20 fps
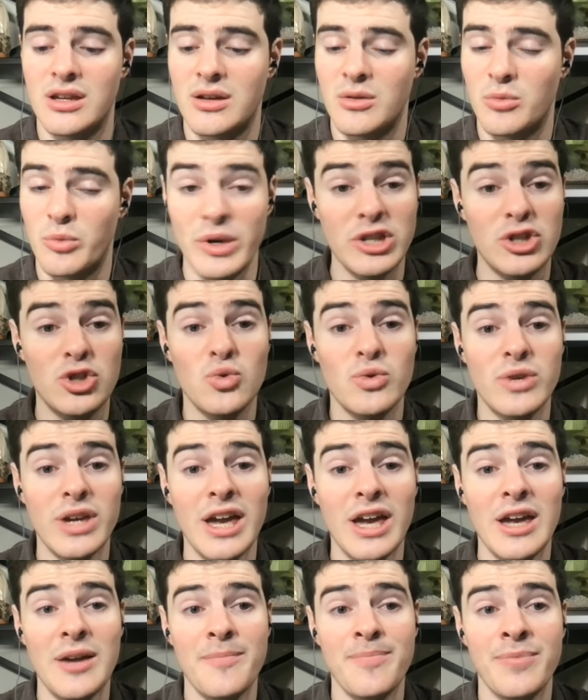week two
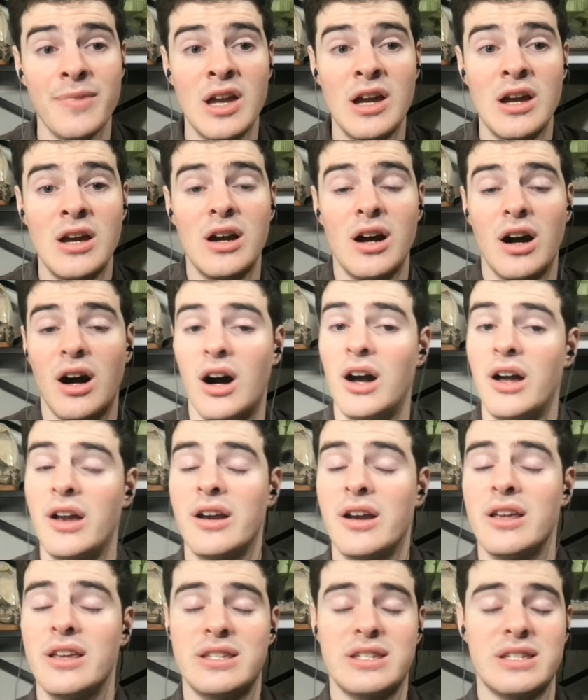game
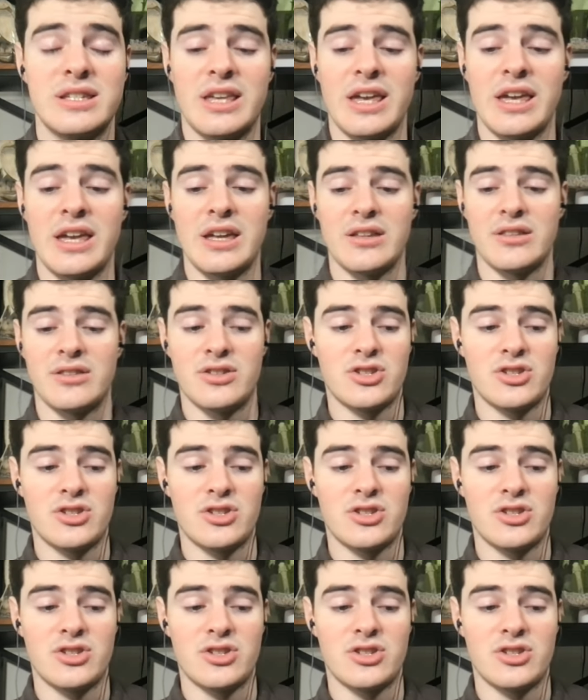unscathed.